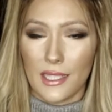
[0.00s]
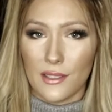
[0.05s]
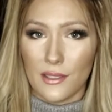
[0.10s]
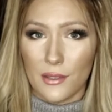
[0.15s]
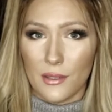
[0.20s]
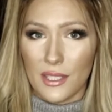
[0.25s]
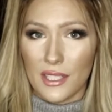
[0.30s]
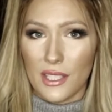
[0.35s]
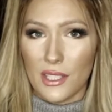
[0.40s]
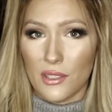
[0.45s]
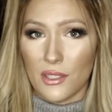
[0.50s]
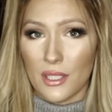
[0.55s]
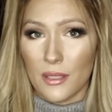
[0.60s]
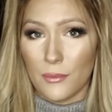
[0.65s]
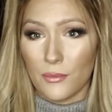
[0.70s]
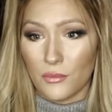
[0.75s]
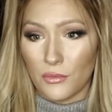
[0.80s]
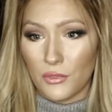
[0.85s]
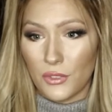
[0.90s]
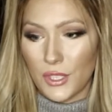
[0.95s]
So this is
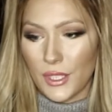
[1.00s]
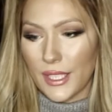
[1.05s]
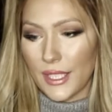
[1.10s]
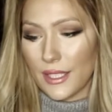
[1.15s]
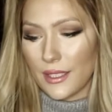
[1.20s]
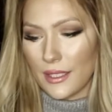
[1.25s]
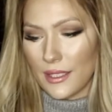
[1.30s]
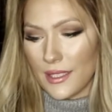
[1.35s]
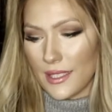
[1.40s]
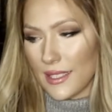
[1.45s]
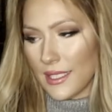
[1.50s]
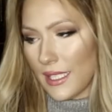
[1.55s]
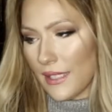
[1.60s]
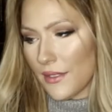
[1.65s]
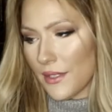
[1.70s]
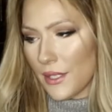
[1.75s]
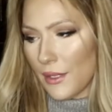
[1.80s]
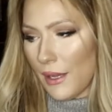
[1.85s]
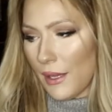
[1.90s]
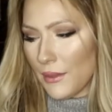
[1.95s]
some really good
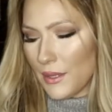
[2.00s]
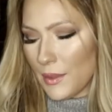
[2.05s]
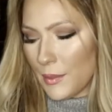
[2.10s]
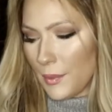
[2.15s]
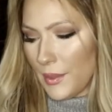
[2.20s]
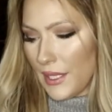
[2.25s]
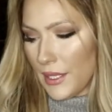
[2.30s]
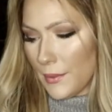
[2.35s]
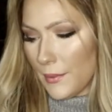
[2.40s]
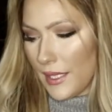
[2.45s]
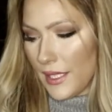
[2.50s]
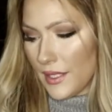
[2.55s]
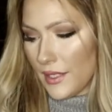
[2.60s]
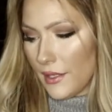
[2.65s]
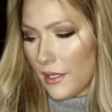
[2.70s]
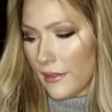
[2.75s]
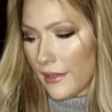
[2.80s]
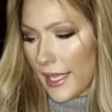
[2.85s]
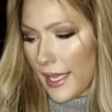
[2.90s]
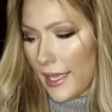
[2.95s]
stuff, so I was pleased when I
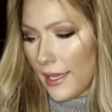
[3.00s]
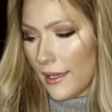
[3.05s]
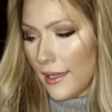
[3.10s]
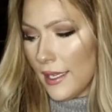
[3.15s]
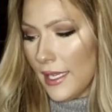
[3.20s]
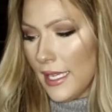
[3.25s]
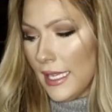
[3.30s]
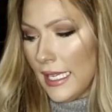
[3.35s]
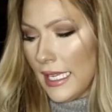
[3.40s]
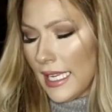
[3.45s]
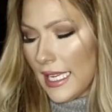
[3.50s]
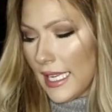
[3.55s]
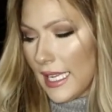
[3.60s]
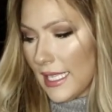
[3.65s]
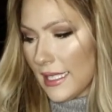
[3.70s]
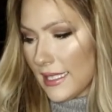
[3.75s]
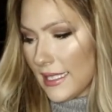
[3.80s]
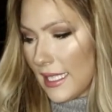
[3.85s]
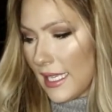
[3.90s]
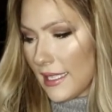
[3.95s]
saw that.
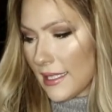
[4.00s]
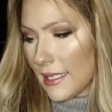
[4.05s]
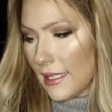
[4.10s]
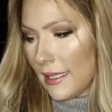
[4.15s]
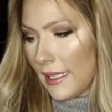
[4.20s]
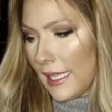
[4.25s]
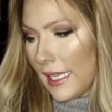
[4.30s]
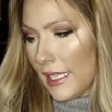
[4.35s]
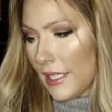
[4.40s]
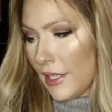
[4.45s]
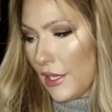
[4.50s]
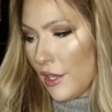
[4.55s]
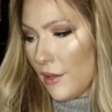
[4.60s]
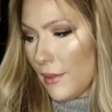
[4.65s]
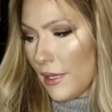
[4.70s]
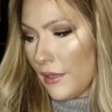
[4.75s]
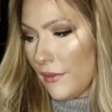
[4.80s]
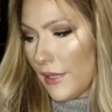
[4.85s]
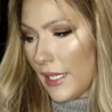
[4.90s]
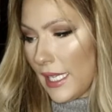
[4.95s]
It says Lancome
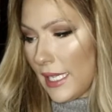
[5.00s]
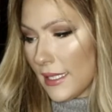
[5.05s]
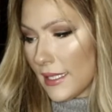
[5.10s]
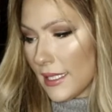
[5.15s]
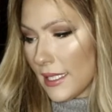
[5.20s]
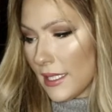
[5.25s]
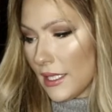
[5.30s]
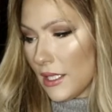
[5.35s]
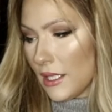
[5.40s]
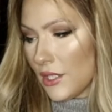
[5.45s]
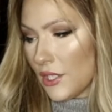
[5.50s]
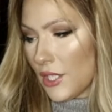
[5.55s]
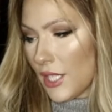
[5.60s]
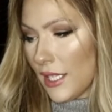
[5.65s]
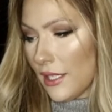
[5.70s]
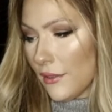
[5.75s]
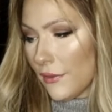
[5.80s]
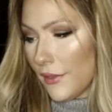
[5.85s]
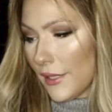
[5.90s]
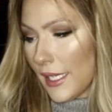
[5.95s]
Advanced
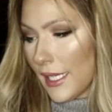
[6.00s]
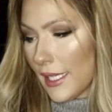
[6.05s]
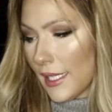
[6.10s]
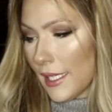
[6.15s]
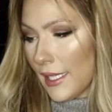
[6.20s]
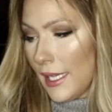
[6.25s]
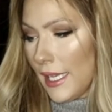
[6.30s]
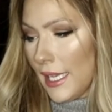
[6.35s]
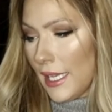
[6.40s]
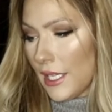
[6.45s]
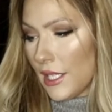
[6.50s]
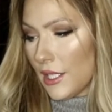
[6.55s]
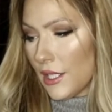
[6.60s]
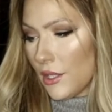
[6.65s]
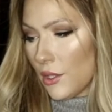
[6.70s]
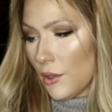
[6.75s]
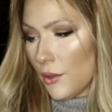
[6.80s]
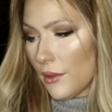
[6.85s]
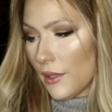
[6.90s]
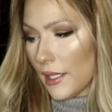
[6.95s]
Genifique
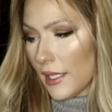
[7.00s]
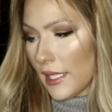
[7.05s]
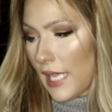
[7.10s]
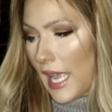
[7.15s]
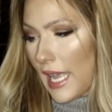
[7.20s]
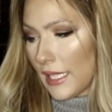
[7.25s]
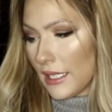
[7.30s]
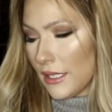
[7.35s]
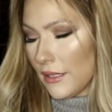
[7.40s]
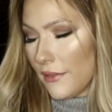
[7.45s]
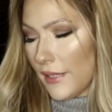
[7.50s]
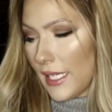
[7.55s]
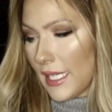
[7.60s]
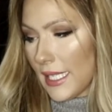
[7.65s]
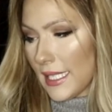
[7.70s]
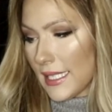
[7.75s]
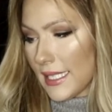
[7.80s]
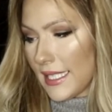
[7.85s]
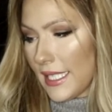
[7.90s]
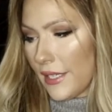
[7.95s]
Youth
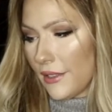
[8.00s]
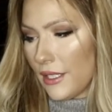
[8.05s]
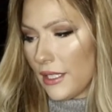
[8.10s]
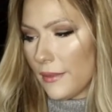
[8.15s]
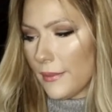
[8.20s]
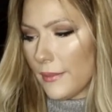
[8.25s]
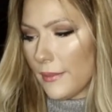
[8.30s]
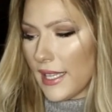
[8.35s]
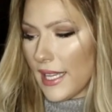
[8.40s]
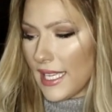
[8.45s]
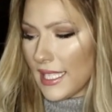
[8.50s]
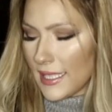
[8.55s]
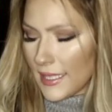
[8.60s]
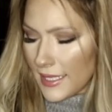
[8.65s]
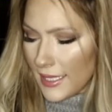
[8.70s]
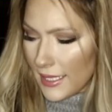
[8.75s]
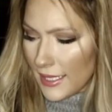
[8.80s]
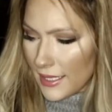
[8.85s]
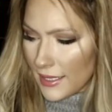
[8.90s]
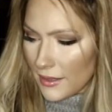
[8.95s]
Activating Serum, and then it
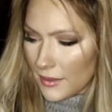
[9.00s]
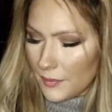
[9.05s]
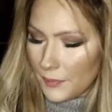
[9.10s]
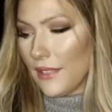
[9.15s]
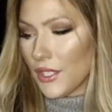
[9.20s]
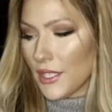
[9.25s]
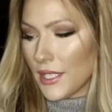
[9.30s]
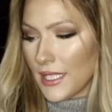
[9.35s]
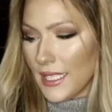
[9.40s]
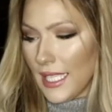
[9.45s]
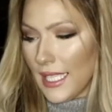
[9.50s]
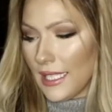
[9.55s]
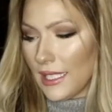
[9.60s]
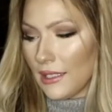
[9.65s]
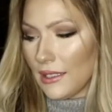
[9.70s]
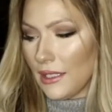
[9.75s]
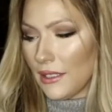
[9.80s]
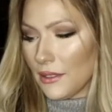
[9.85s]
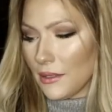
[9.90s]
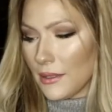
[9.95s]
says, give your skin
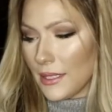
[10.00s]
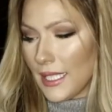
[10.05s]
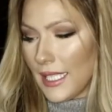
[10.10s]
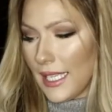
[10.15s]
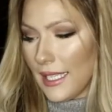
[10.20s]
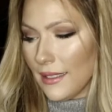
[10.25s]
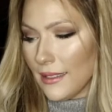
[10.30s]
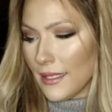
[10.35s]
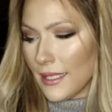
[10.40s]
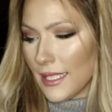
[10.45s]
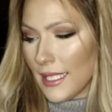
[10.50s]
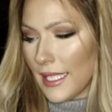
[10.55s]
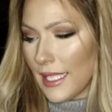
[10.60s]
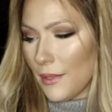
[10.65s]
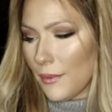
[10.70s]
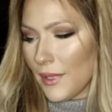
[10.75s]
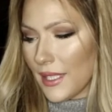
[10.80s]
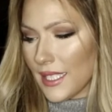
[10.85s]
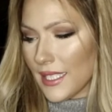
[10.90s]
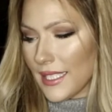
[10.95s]
a little T L C
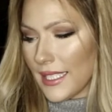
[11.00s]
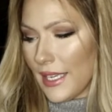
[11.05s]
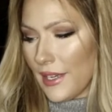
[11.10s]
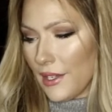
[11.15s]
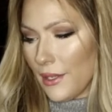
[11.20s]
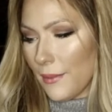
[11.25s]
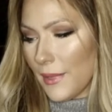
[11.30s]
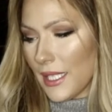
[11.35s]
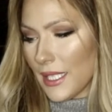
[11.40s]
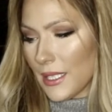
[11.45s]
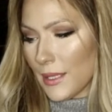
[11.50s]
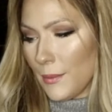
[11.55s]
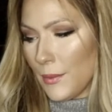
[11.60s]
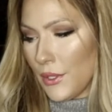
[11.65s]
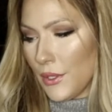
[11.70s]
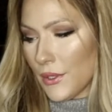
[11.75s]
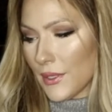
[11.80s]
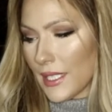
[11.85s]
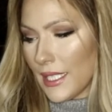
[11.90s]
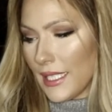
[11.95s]
with a serum that
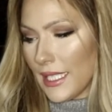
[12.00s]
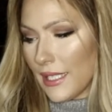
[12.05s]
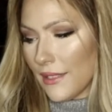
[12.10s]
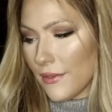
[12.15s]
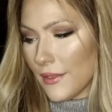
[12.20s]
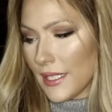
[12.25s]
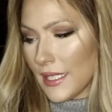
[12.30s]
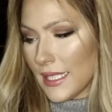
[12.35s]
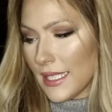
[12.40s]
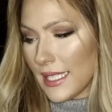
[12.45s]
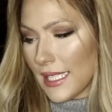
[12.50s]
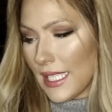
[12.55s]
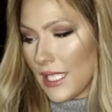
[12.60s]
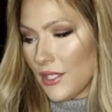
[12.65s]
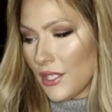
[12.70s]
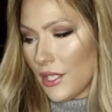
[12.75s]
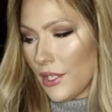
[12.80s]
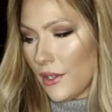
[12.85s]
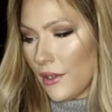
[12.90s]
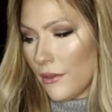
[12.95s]
smooths an even skin
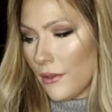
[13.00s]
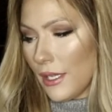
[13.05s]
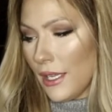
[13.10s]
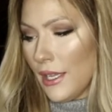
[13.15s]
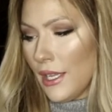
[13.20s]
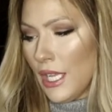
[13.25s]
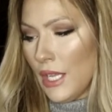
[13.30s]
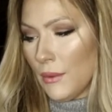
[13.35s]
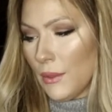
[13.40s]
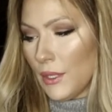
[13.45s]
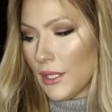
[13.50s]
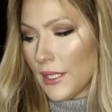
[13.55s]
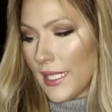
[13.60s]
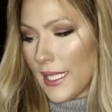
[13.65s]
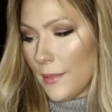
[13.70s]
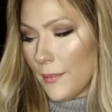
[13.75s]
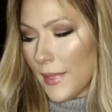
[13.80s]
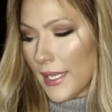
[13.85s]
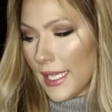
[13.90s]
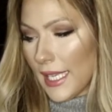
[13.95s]
tone while
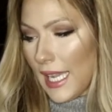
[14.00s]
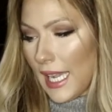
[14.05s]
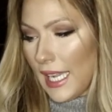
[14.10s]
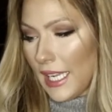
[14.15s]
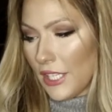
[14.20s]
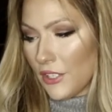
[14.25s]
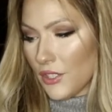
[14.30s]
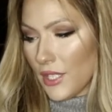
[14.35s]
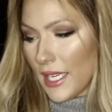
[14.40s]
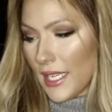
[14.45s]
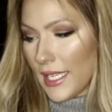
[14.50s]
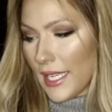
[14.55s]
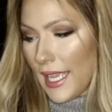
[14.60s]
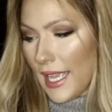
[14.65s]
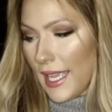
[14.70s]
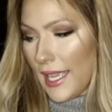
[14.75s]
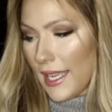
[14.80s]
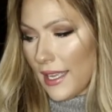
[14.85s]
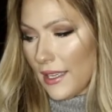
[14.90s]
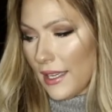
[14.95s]
keeping it
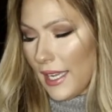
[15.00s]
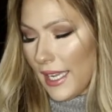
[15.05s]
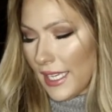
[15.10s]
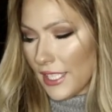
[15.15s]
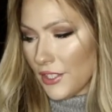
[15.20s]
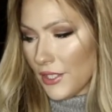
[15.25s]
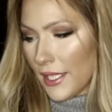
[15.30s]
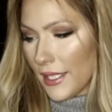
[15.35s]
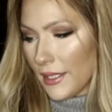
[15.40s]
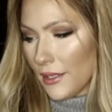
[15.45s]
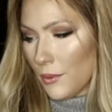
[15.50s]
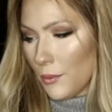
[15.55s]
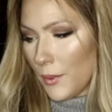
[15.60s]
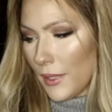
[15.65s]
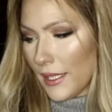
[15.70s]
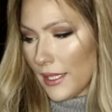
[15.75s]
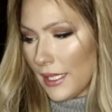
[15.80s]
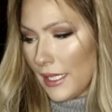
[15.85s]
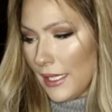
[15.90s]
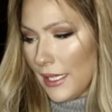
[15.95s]
hydrated, hydrated
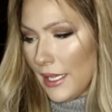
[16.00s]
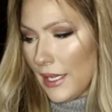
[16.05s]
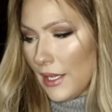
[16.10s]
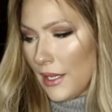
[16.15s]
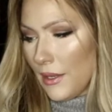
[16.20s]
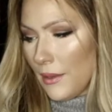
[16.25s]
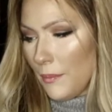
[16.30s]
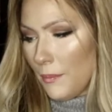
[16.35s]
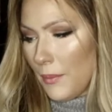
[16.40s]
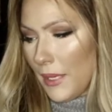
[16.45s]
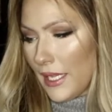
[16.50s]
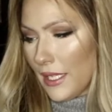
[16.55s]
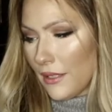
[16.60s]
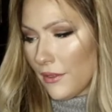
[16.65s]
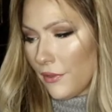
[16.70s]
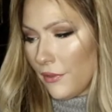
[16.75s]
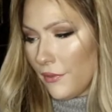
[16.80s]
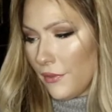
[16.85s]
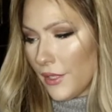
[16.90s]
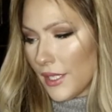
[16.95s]
with
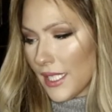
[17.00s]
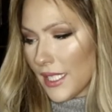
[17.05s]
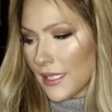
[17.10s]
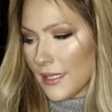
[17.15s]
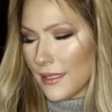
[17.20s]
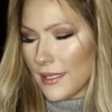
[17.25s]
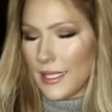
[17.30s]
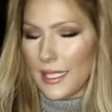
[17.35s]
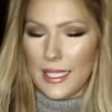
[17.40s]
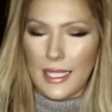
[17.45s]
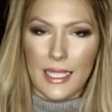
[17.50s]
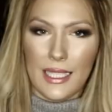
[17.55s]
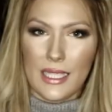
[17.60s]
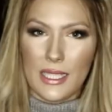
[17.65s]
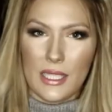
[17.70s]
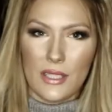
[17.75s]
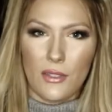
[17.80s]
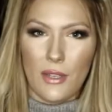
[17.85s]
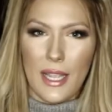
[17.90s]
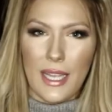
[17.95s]
Benefitus
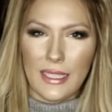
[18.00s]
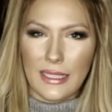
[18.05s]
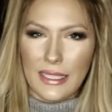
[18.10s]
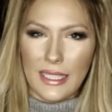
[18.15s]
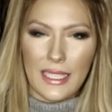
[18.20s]
extract.